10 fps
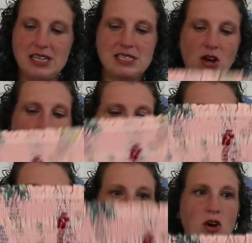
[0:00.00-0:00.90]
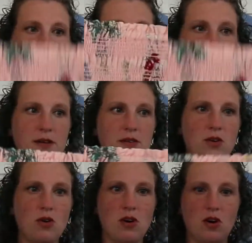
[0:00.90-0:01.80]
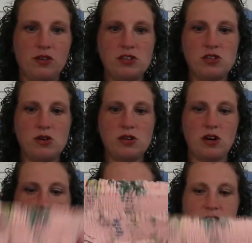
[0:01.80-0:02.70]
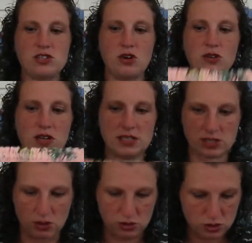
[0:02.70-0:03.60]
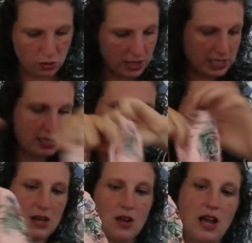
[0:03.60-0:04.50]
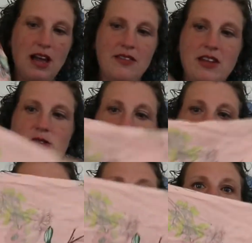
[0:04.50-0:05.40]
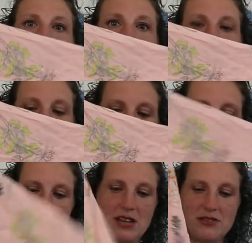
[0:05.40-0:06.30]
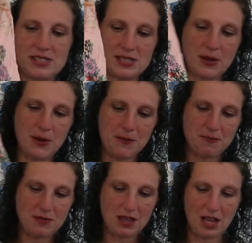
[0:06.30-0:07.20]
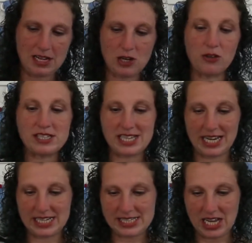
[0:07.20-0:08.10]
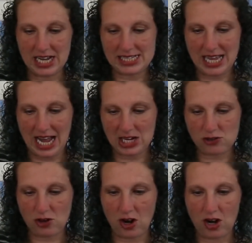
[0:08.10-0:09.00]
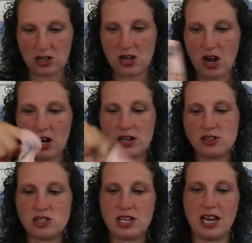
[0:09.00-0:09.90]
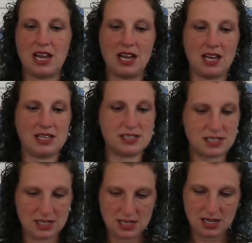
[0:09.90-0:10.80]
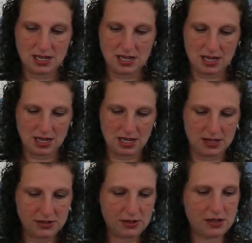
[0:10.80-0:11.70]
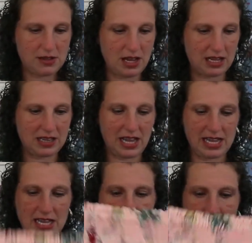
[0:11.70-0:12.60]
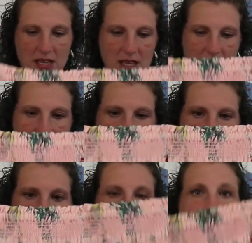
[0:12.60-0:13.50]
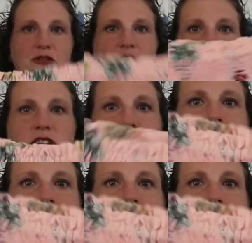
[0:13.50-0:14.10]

is off the shoulder, or on the shoulder, off the shoulder, it's your choice. And those are puffy sleeves. I got this in a size extra large, and I don't know that I like how it feels,